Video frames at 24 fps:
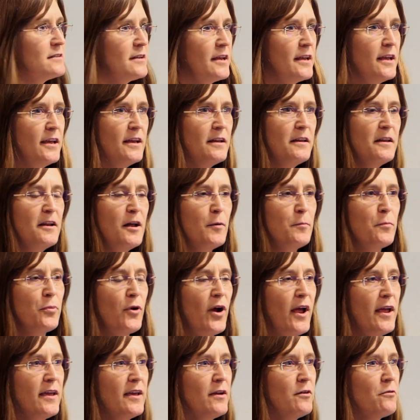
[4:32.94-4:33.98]
He ended up
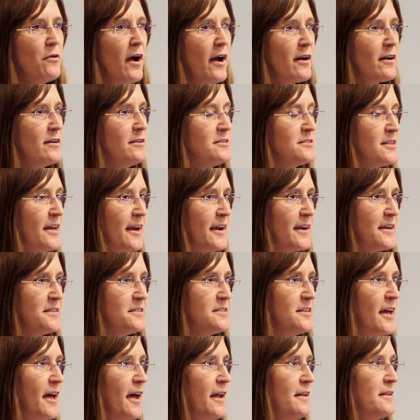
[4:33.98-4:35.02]
breaking records, like I
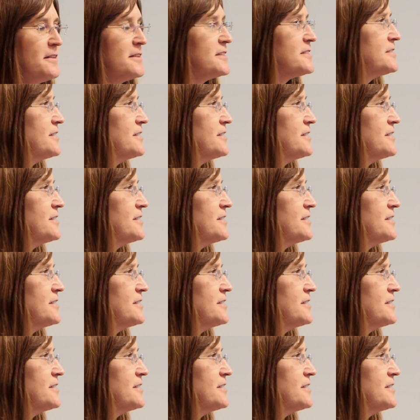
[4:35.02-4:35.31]
said, in the